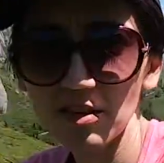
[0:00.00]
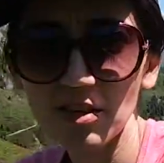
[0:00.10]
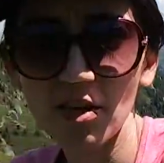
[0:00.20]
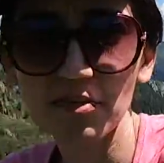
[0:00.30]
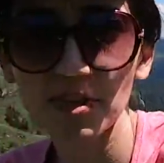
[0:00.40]

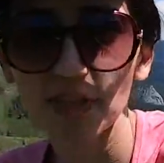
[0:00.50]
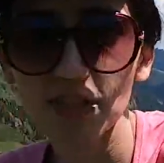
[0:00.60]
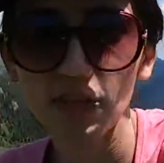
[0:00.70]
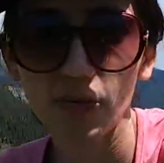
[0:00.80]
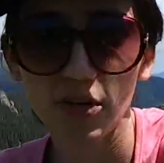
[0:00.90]

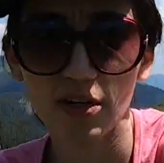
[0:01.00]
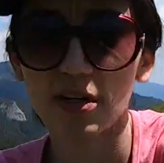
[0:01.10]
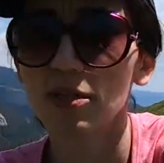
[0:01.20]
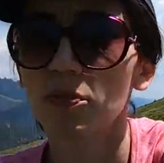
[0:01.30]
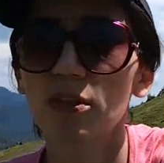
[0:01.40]
obviously we are in
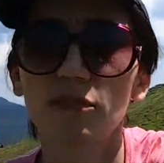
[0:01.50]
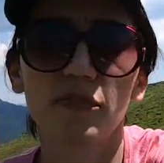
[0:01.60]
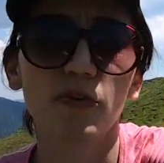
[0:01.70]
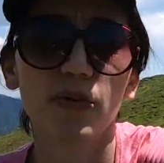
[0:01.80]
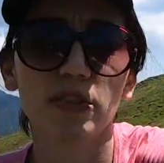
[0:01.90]
the middle of
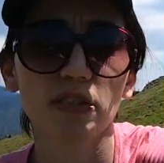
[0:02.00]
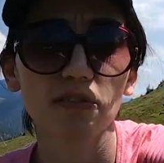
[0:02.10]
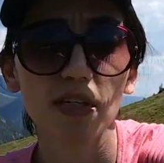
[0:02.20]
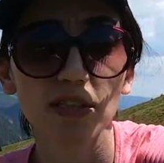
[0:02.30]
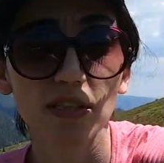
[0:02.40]
nowhere, so
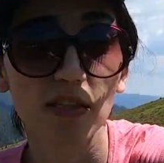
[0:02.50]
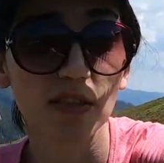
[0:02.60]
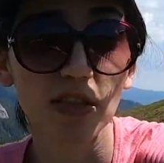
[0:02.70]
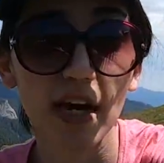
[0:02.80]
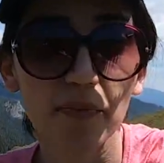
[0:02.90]
that's not
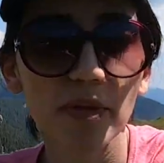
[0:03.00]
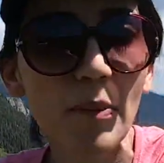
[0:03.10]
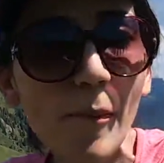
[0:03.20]
gonna happen.